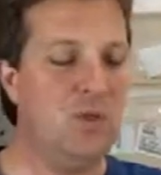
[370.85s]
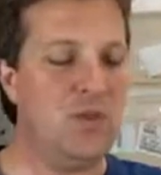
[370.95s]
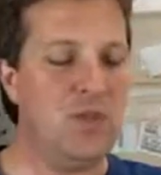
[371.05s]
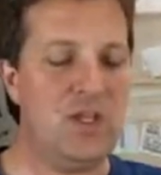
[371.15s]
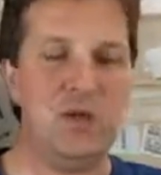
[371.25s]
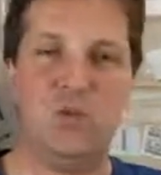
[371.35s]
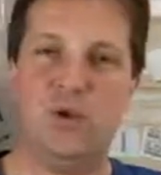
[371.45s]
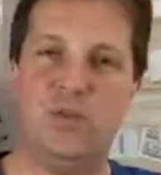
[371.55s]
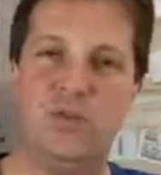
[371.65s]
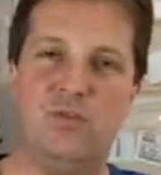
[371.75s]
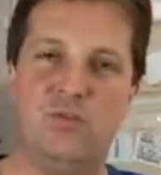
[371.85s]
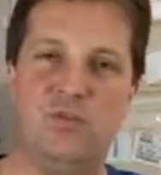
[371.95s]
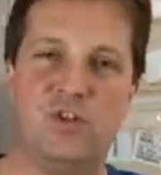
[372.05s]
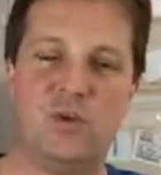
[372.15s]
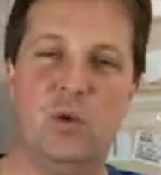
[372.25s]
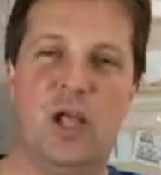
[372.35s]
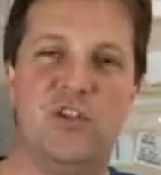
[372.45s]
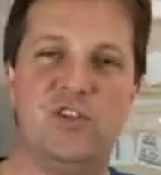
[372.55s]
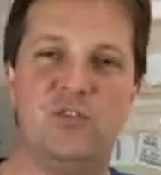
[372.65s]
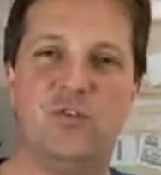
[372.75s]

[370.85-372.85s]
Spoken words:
The thing with viscoelastic